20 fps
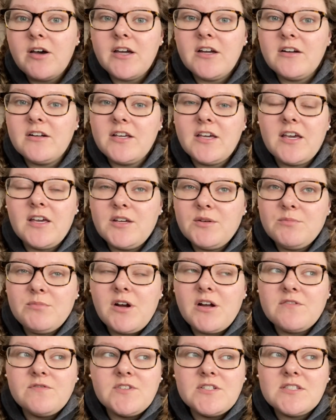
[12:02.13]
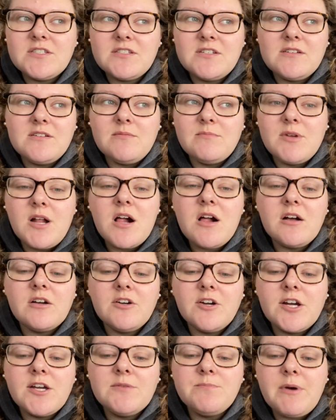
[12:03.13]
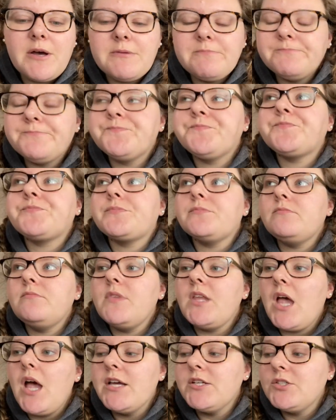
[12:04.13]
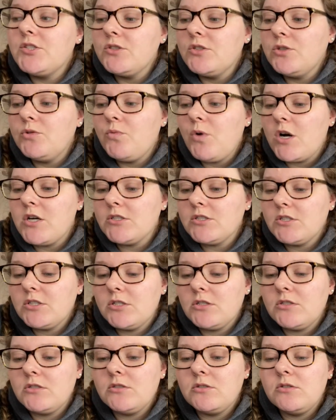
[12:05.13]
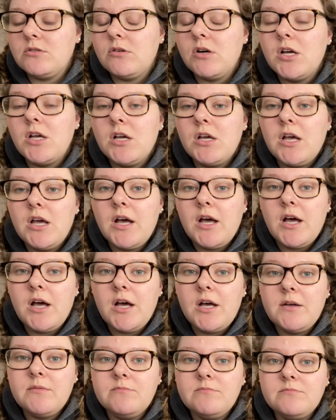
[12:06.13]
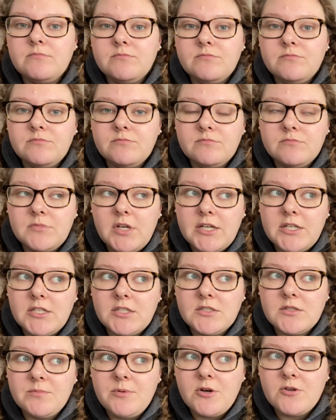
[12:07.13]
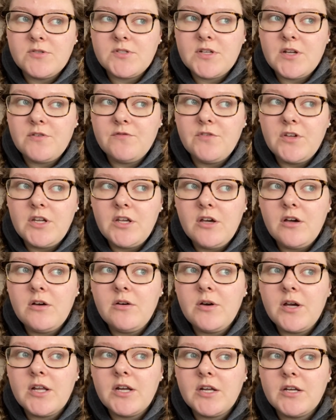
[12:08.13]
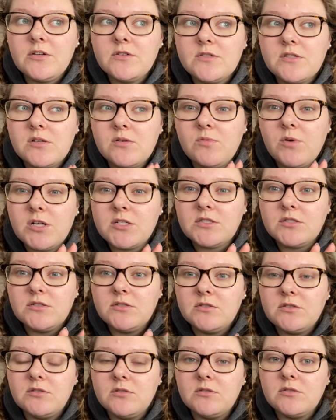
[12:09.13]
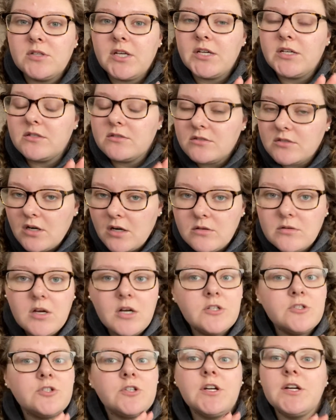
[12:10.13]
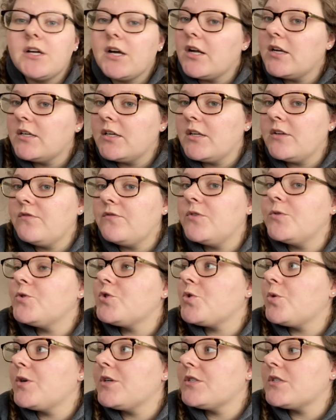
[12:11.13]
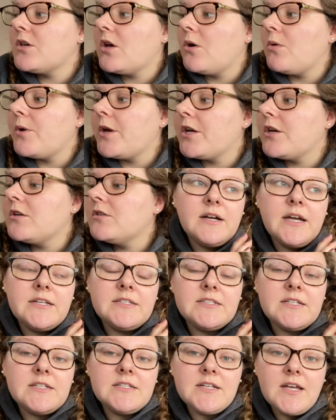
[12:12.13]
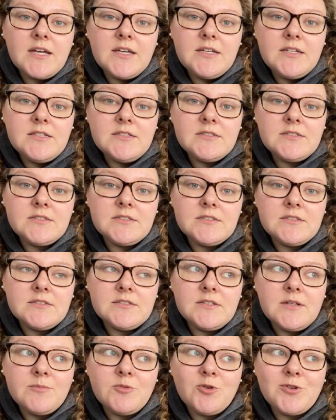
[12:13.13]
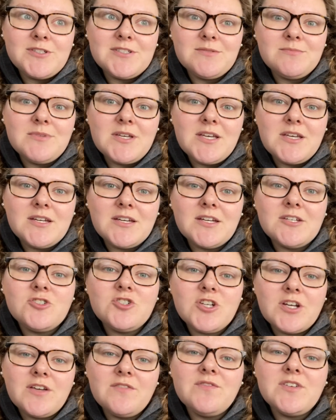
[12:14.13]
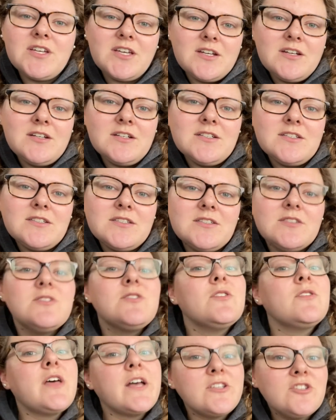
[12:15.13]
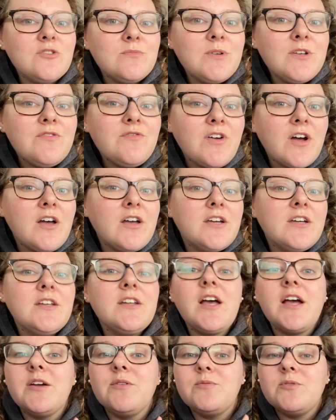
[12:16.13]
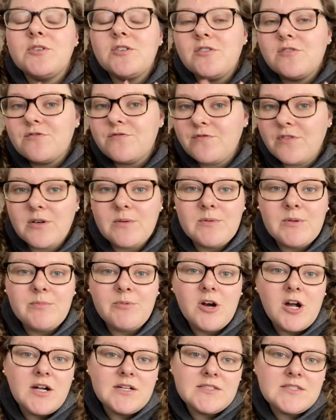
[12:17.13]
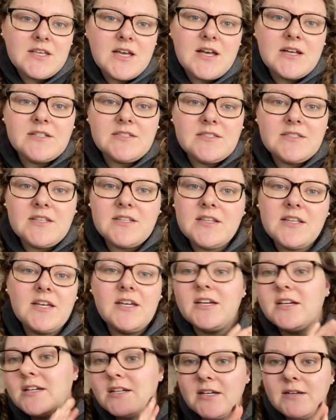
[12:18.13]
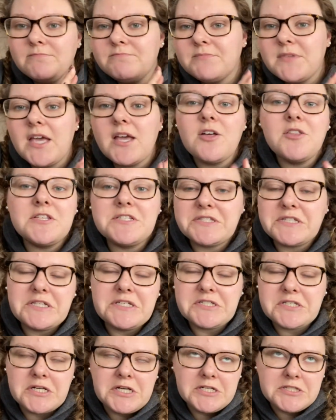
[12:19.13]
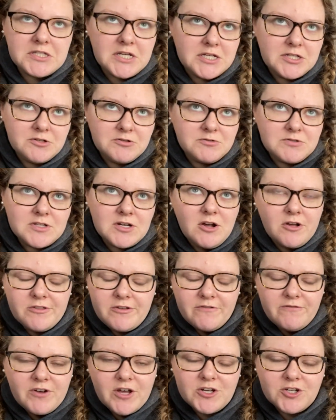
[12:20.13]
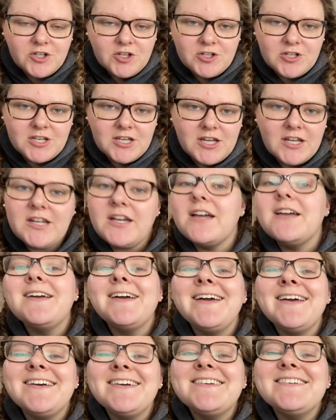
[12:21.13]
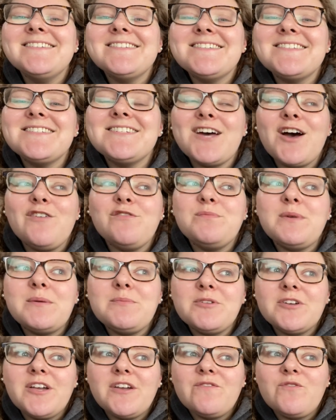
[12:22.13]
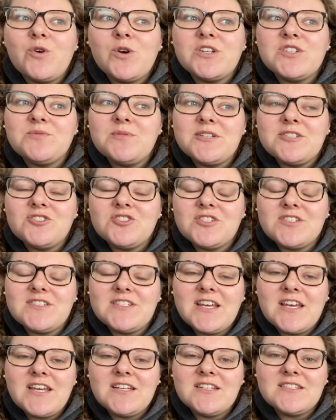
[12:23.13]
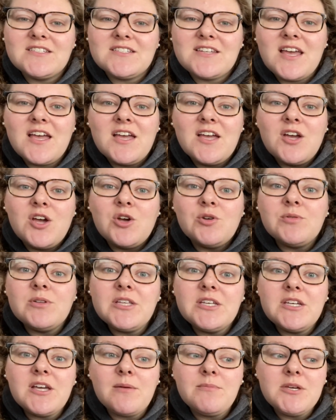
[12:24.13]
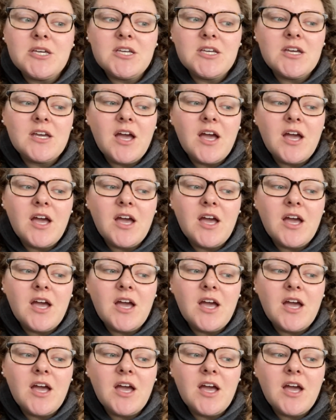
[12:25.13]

I already ate breakfast and I'm not hungry, but I do want to um, I need to post a video and I also want to like start laundry and kind of get a few chores going. And tonight I'm going to make chicken fajitas. So that should be fun. I will film the process and like the seasonings I use and all the fun cooking stuff, but I'm looking forward to it. it should taste really yummy.